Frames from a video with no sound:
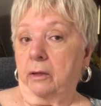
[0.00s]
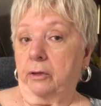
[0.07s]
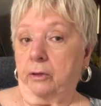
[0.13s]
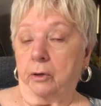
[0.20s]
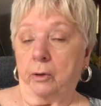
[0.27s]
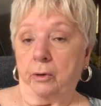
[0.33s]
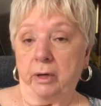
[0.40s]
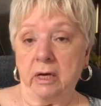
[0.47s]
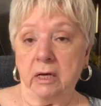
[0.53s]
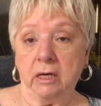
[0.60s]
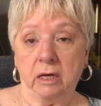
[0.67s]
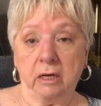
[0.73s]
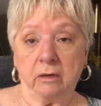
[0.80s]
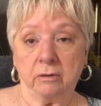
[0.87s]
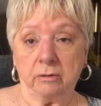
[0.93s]
30
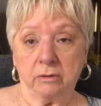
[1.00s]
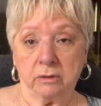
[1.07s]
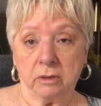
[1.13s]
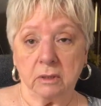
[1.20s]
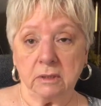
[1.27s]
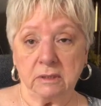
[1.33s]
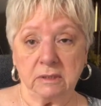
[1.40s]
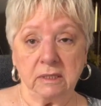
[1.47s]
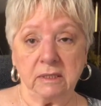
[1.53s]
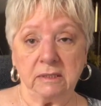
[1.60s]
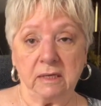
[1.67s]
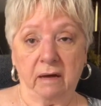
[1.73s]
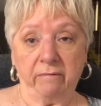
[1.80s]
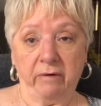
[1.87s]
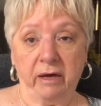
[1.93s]
years since
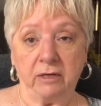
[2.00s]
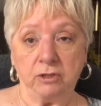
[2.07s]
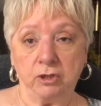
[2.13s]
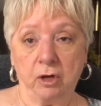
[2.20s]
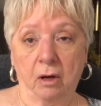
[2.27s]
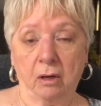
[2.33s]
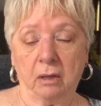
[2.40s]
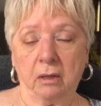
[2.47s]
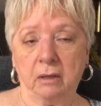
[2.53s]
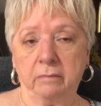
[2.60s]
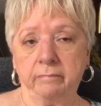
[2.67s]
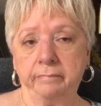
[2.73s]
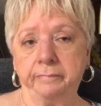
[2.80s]
I've had chocolate.